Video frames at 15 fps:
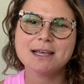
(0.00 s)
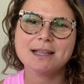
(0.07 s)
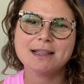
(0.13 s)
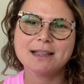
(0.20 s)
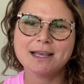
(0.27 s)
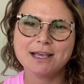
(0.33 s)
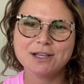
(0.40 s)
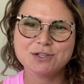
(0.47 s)

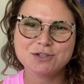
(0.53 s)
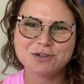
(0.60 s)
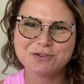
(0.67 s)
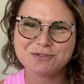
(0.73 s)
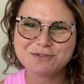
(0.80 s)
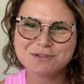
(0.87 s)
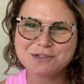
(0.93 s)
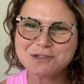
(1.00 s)
they
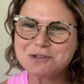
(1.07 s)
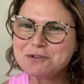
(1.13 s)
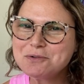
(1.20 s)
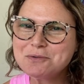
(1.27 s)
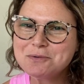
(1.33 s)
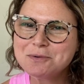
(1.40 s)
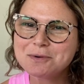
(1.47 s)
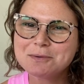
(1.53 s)
chose
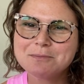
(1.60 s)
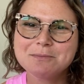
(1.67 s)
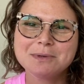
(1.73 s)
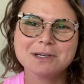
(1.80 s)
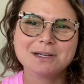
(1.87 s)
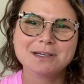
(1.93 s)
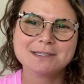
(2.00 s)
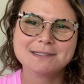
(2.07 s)
you
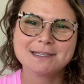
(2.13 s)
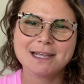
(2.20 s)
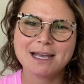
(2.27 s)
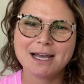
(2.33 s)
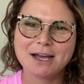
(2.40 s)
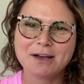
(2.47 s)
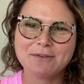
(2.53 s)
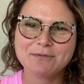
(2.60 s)
because they
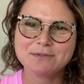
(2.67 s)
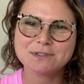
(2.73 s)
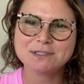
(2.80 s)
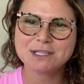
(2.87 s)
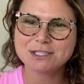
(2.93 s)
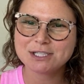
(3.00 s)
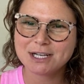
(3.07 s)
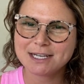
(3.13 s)
have
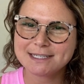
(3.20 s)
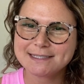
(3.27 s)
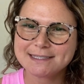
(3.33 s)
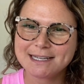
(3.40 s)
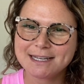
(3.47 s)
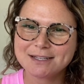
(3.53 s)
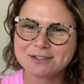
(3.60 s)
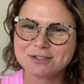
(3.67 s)
such high
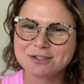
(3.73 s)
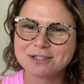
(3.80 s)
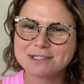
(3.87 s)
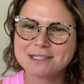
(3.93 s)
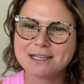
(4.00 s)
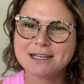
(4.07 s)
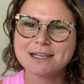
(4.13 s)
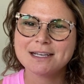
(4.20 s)

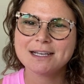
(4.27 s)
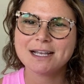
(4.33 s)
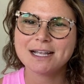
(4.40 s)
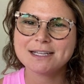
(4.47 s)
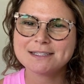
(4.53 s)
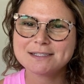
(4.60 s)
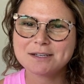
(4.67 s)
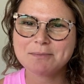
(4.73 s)
standards,
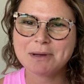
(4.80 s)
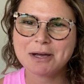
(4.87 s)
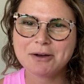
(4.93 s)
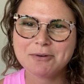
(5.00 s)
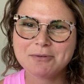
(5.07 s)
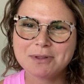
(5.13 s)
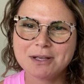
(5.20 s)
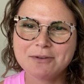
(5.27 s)
and
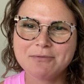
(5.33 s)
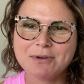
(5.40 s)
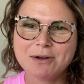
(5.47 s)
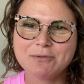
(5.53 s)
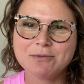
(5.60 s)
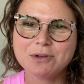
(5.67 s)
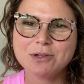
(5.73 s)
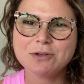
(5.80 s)
somehow they
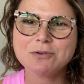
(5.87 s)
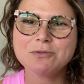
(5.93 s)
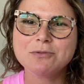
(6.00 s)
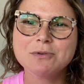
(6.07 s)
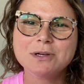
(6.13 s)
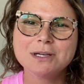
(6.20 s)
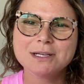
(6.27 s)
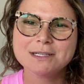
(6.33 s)
found you
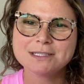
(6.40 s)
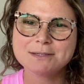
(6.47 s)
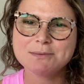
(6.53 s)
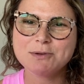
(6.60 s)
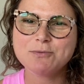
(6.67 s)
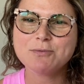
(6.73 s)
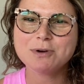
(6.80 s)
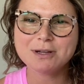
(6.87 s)
to
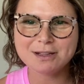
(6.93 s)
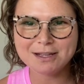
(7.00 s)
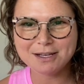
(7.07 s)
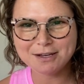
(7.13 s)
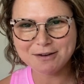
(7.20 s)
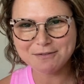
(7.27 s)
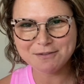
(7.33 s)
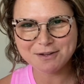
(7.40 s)
be
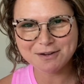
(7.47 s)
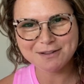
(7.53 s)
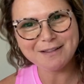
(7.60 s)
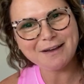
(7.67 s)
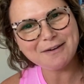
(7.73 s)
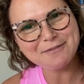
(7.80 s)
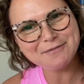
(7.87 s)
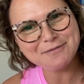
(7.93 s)
worthy of their
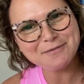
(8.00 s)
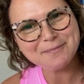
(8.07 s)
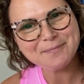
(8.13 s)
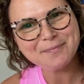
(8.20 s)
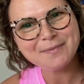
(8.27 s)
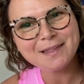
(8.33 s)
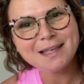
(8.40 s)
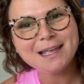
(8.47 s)
love.
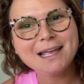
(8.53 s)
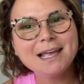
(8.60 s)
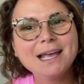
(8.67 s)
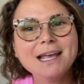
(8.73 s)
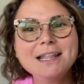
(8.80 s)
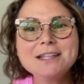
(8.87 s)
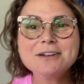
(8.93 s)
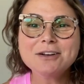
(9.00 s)

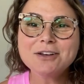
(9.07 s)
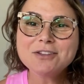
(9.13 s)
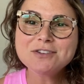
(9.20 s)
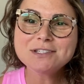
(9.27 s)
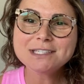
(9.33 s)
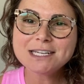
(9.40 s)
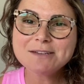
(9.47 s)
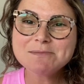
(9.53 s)
And then other
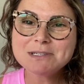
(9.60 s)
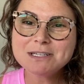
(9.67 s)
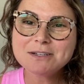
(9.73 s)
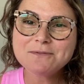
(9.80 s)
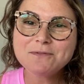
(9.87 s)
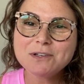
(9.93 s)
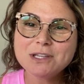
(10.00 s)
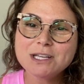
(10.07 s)
times it
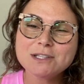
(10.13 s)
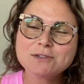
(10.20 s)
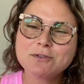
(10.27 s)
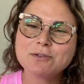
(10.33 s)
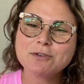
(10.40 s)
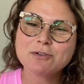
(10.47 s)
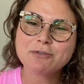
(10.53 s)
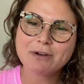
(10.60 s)
could feel like
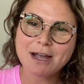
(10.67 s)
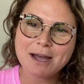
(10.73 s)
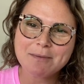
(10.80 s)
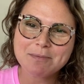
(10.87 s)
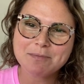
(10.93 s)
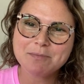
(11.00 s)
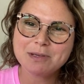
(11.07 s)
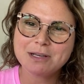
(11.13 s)
total
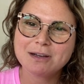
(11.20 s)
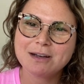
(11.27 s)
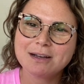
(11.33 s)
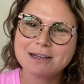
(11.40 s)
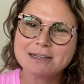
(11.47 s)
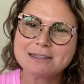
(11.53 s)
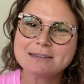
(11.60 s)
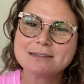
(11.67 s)
crap
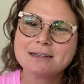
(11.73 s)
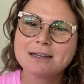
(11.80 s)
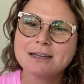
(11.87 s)
because